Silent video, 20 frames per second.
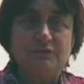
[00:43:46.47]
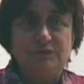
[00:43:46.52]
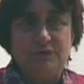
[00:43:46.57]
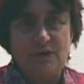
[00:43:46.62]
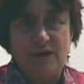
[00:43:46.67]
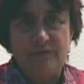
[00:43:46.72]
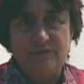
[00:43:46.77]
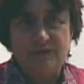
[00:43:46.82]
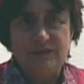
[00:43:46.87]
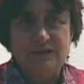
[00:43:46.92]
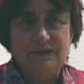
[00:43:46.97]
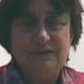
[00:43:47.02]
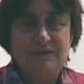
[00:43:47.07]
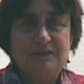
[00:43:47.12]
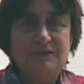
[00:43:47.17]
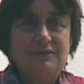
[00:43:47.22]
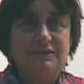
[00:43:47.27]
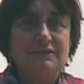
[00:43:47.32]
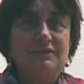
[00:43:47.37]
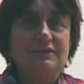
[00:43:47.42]
to have an
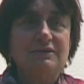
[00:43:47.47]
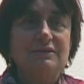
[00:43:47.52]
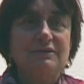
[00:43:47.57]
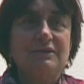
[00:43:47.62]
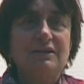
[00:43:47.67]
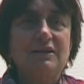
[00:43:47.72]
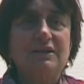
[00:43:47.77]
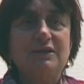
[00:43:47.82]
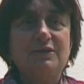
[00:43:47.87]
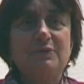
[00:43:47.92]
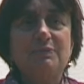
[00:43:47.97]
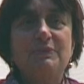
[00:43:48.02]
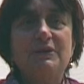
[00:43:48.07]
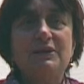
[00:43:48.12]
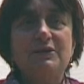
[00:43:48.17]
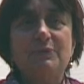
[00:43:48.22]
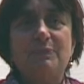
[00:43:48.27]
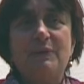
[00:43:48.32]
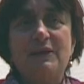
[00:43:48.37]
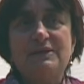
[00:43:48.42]

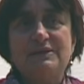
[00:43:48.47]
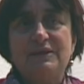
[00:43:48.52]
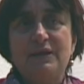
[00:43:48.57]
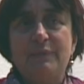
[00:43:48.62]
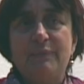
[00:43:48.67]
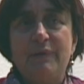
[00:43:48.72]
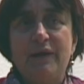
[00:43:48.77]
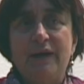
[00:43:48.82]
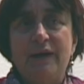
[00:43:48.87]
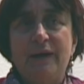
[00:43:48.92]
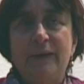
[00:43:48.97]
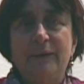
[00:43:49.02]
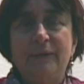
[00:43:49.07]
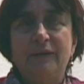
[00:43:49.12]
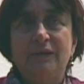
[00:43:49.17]
incubator passing by.